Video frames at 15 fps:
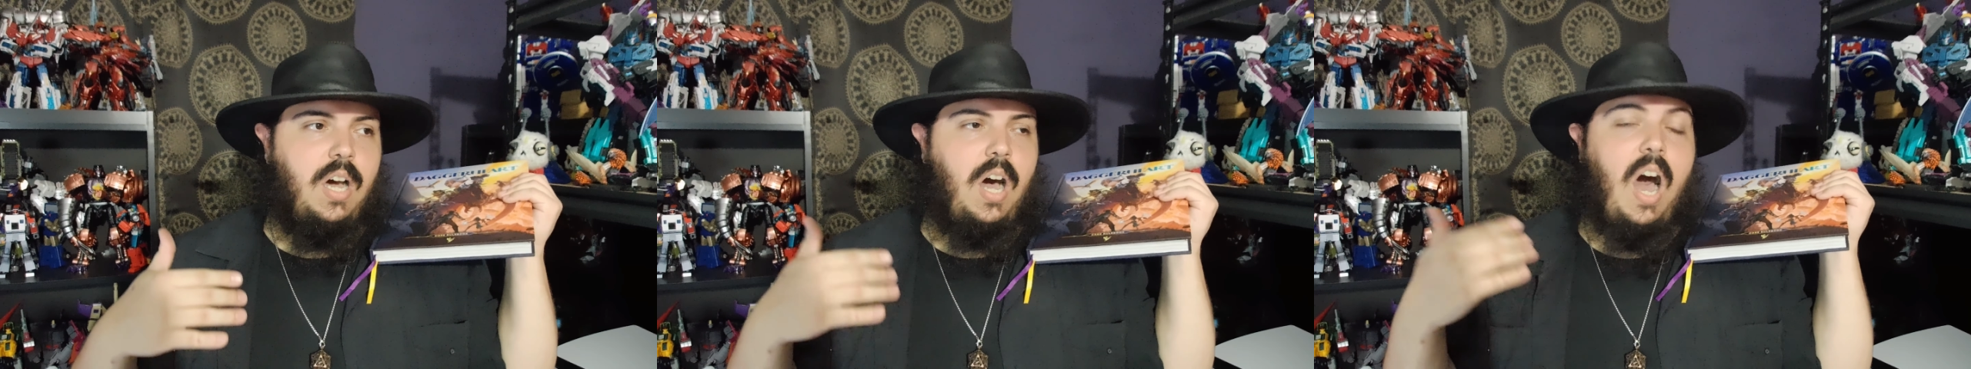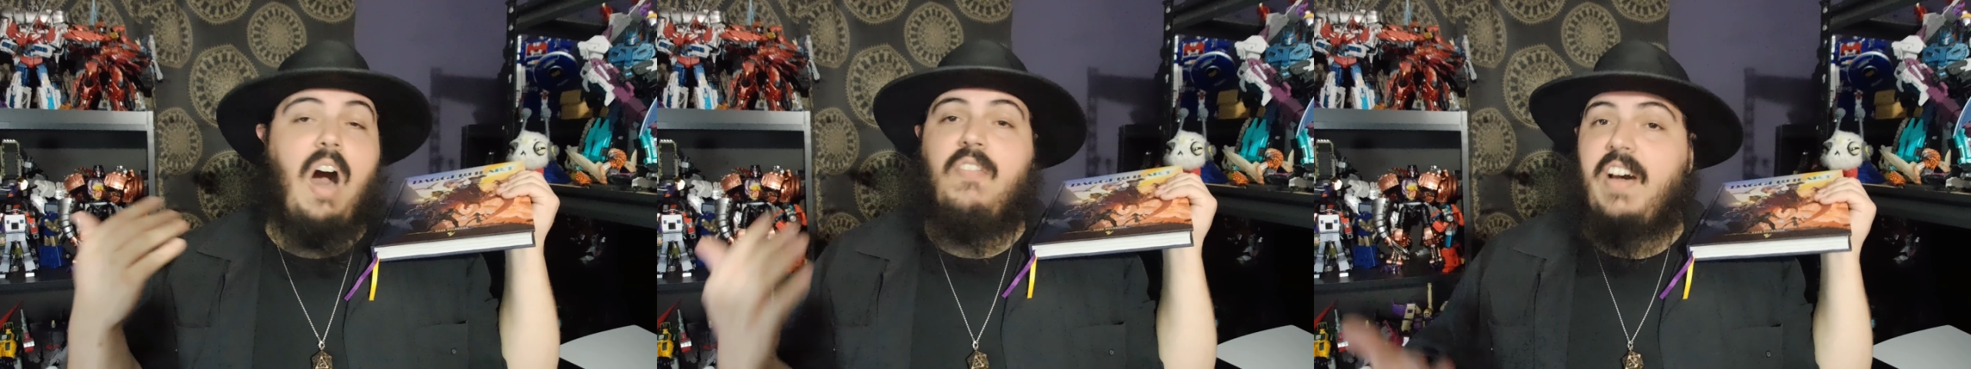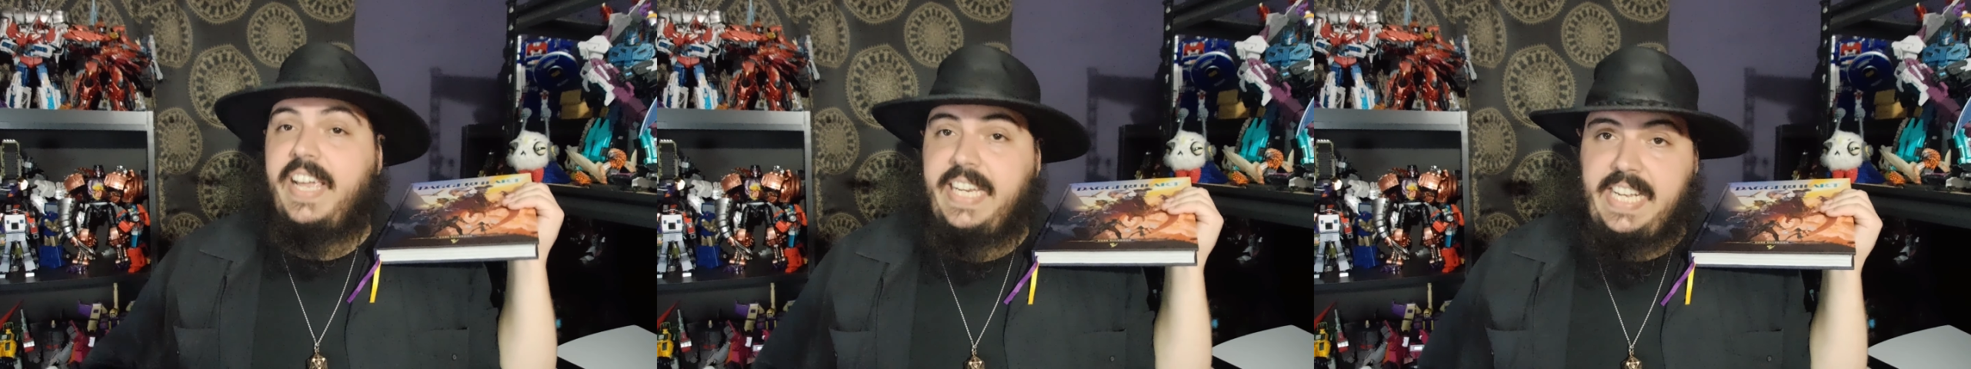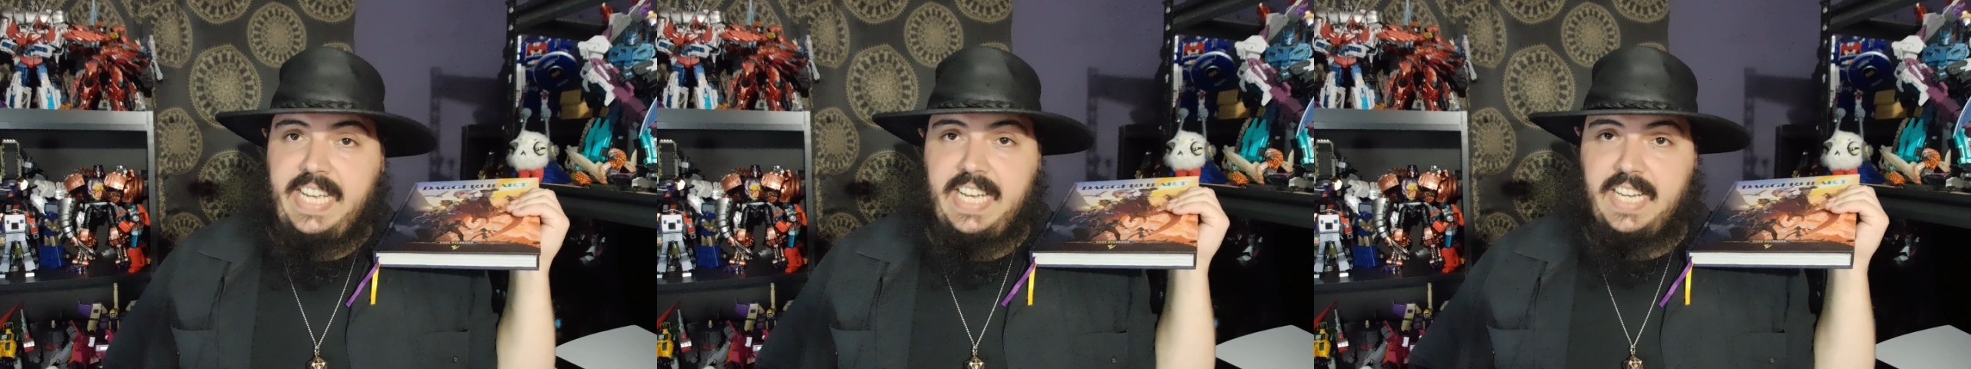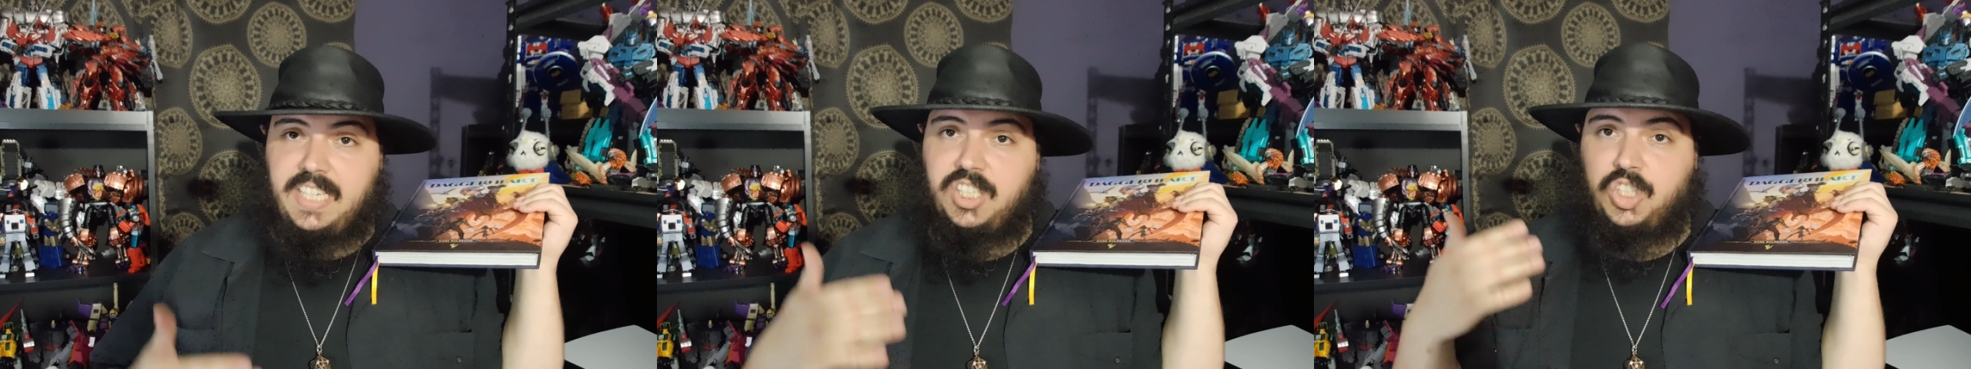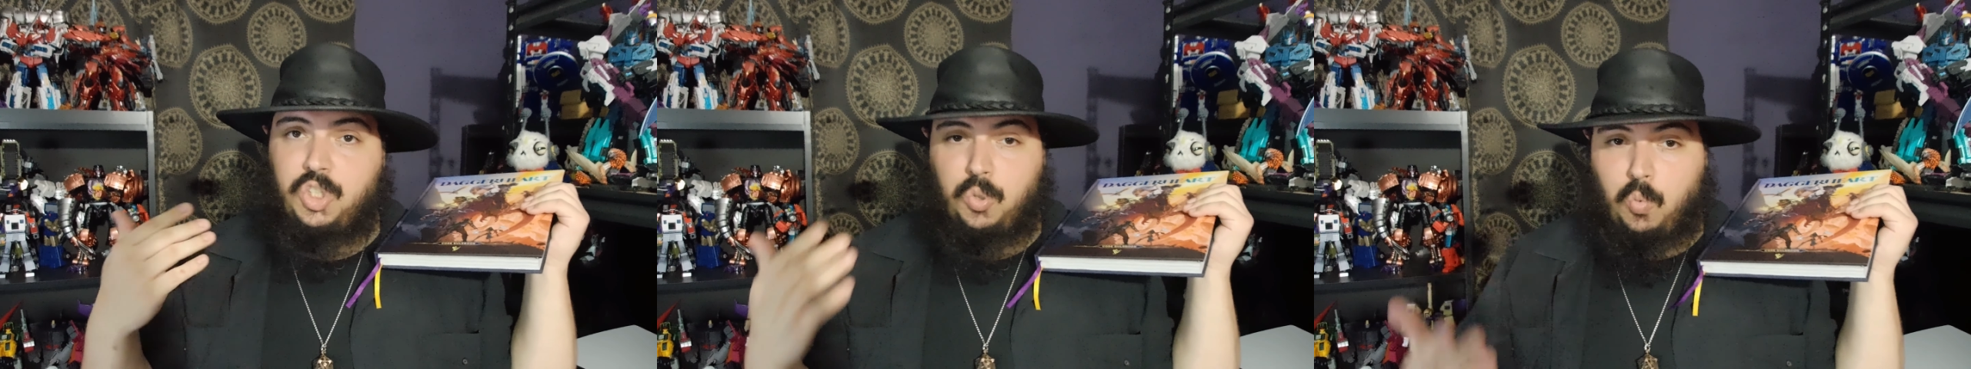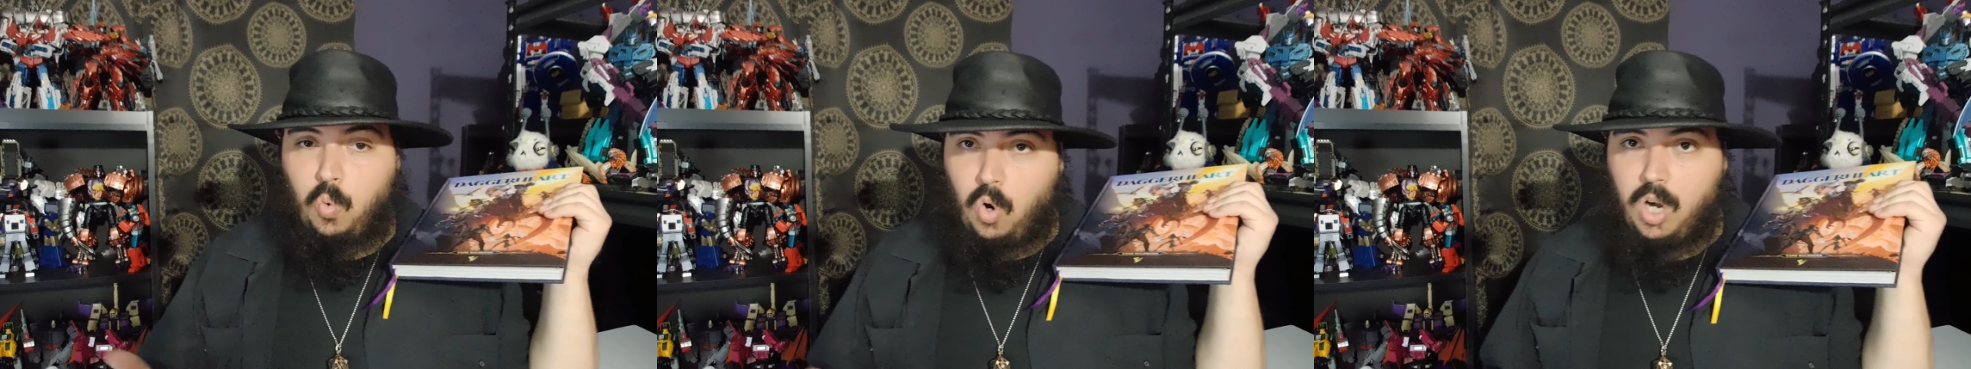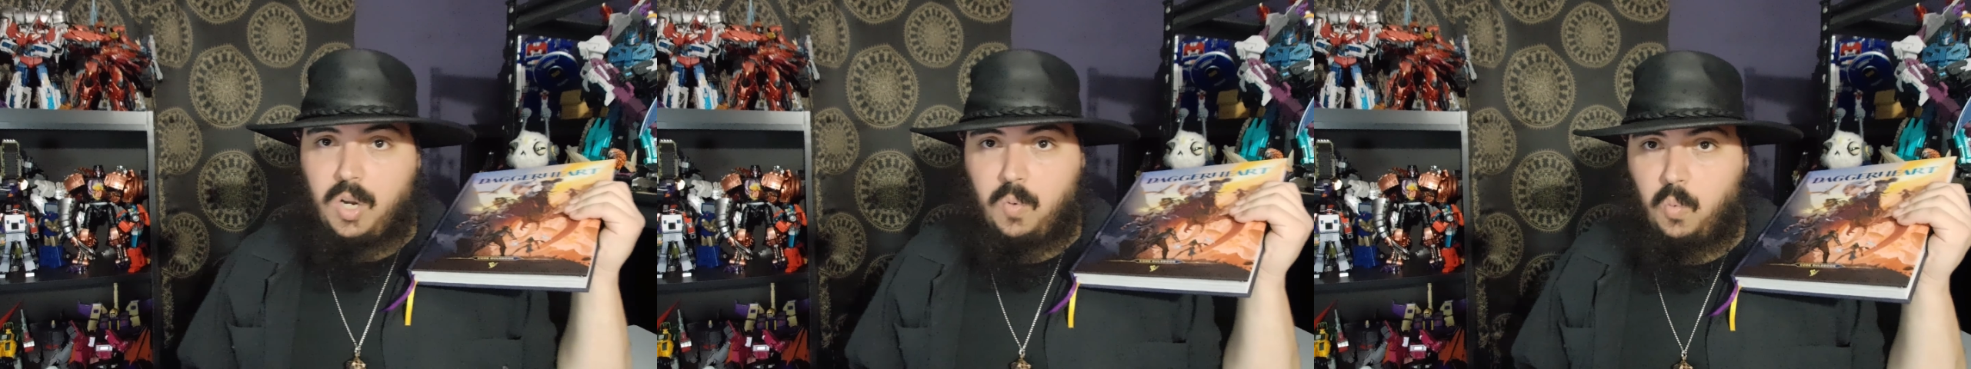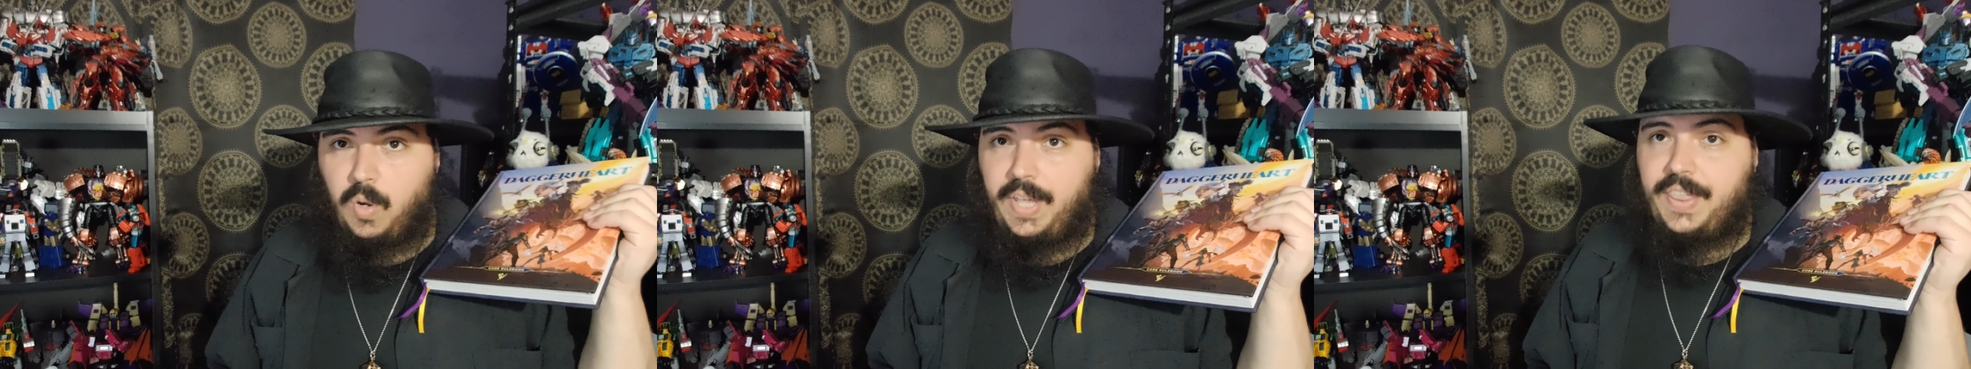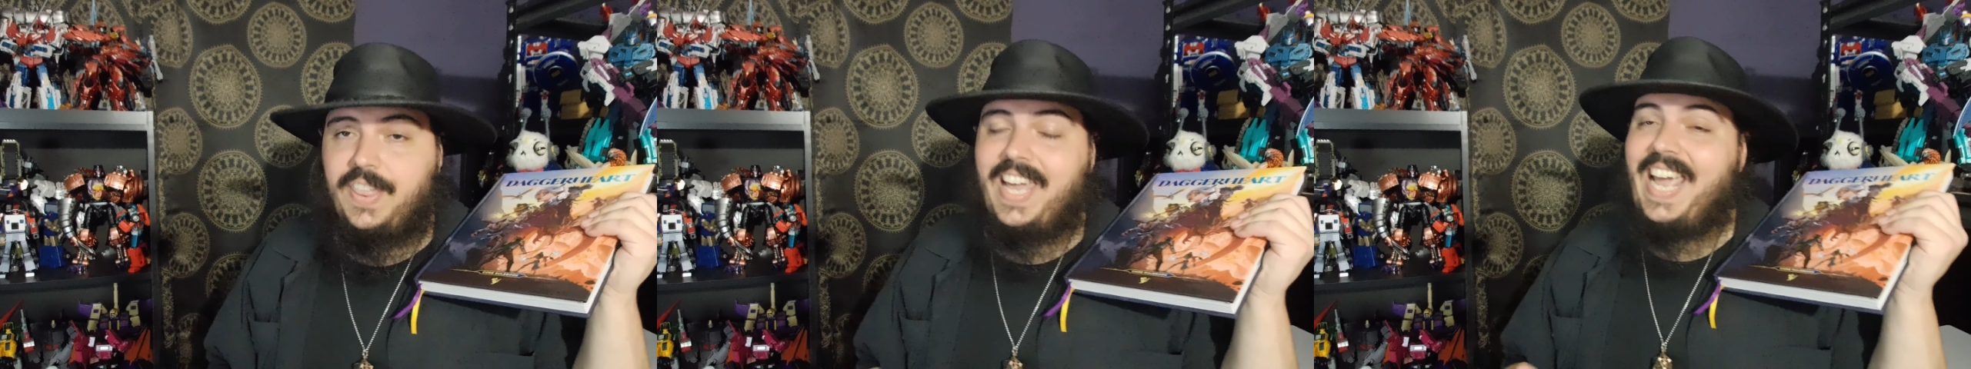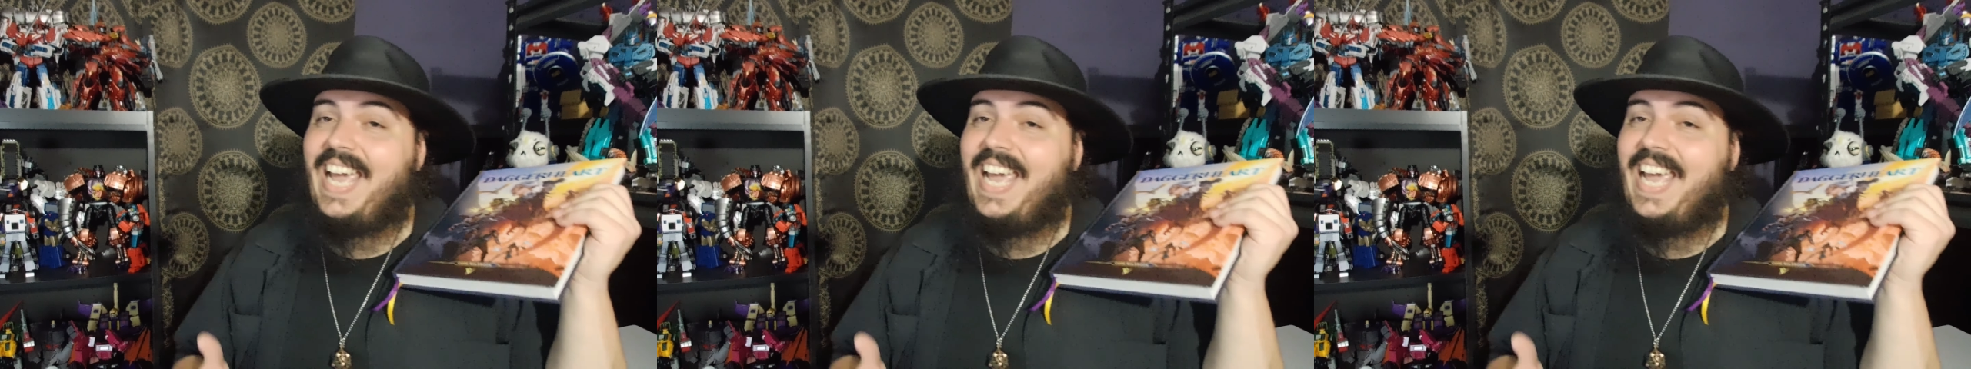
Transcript: of ideas to work with,